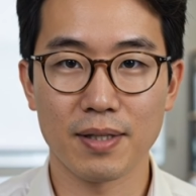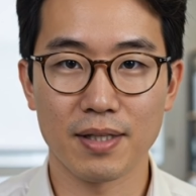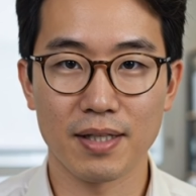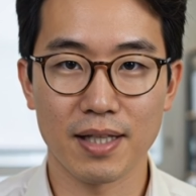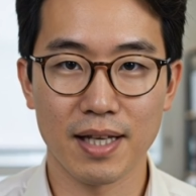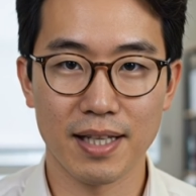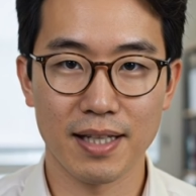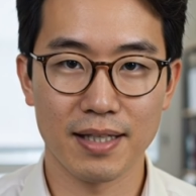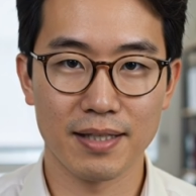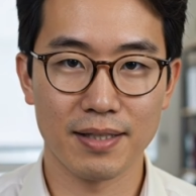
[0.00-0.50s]

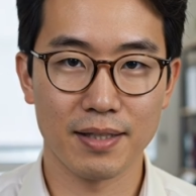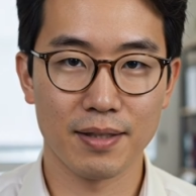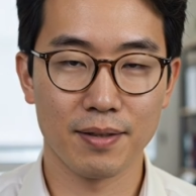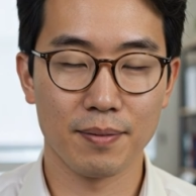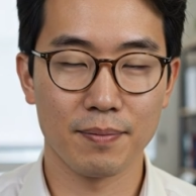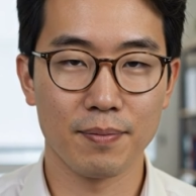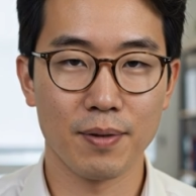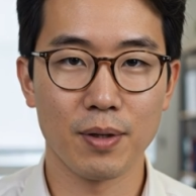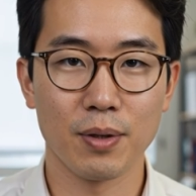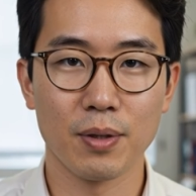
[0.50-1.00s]
genetics is
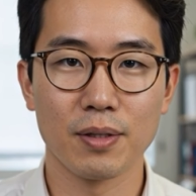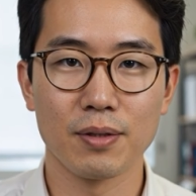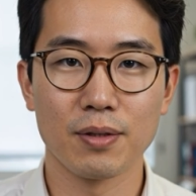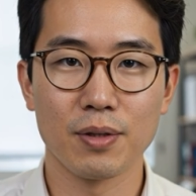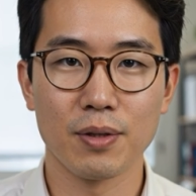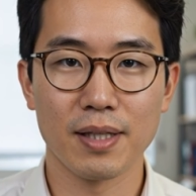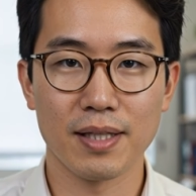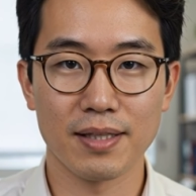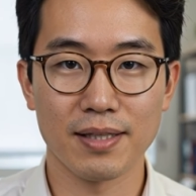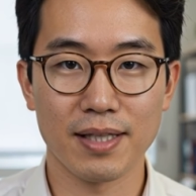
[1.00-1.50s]
full of
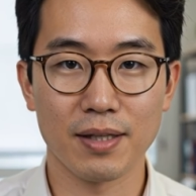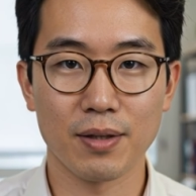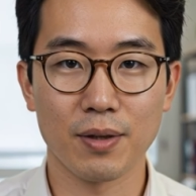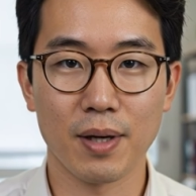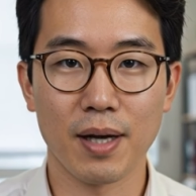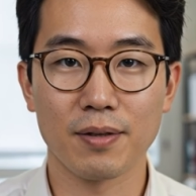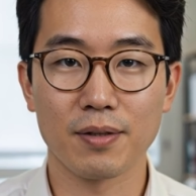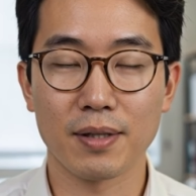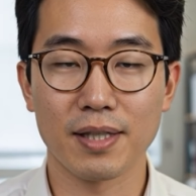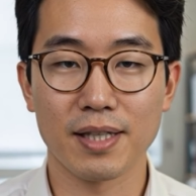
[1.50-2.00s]
traits that
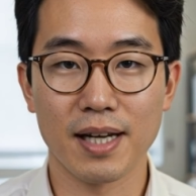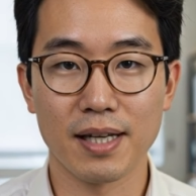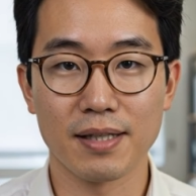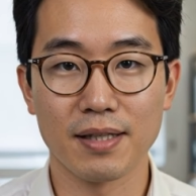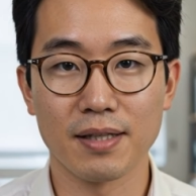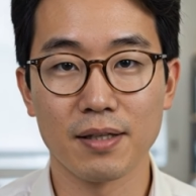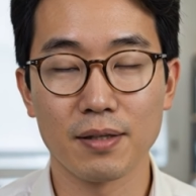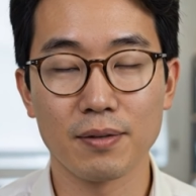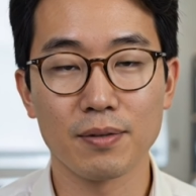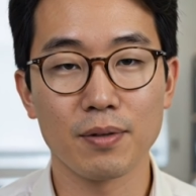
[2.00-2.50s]
travel
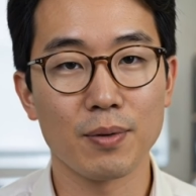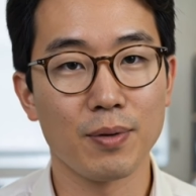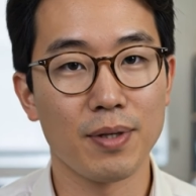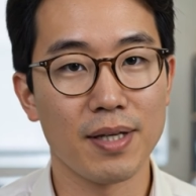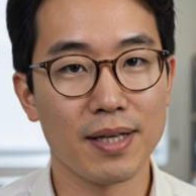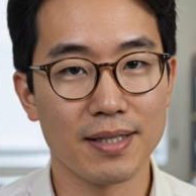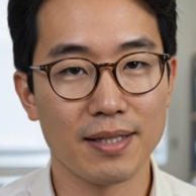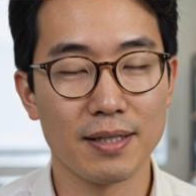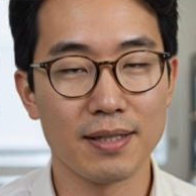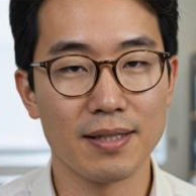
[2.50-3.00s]
together for
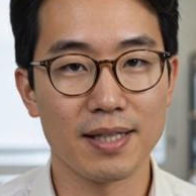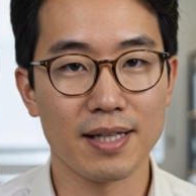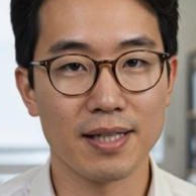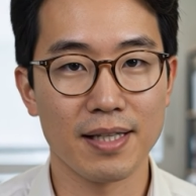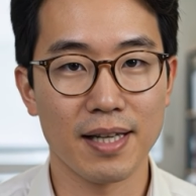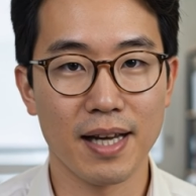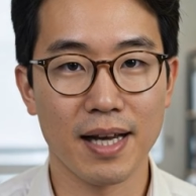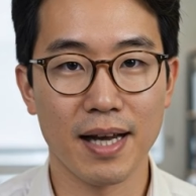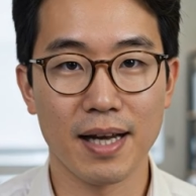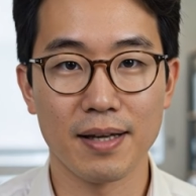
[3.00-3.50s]
reasons that
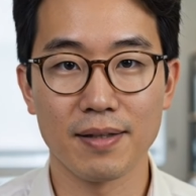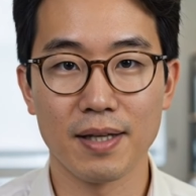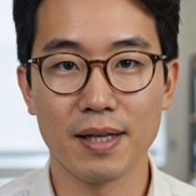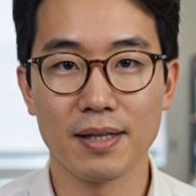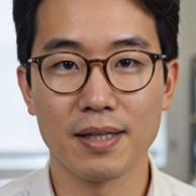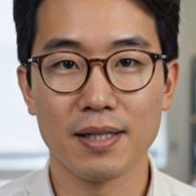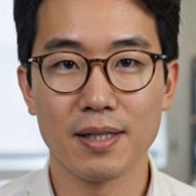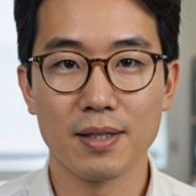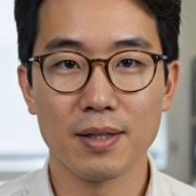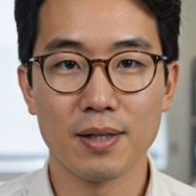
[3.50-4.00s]
have
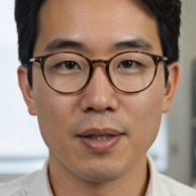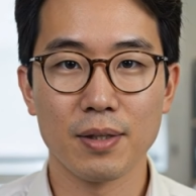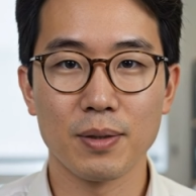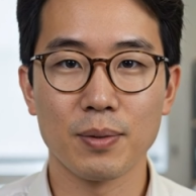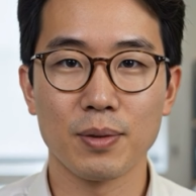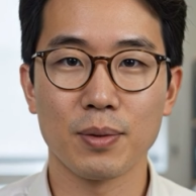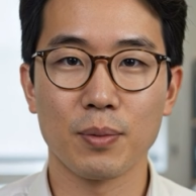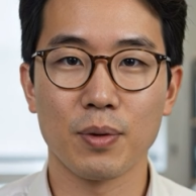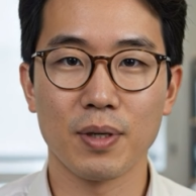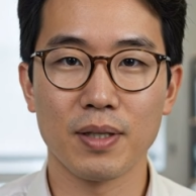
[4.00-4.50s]
nothing to do
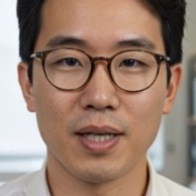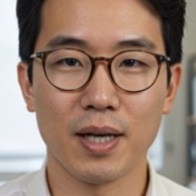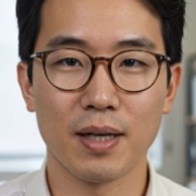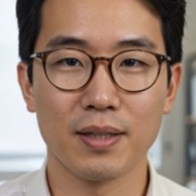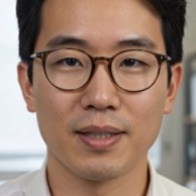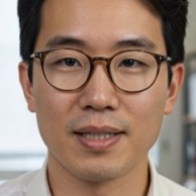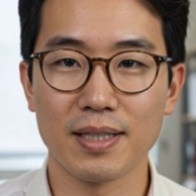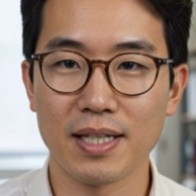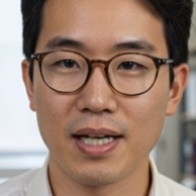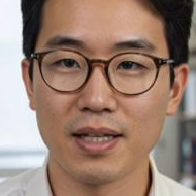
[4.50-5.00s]
with one
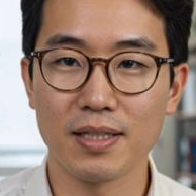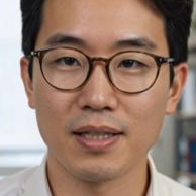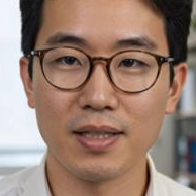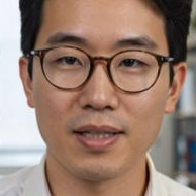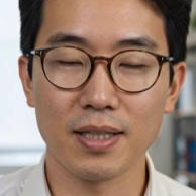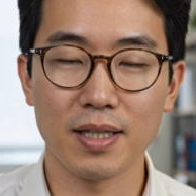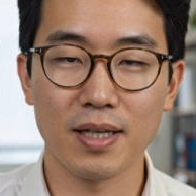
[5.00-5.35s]
causing the other,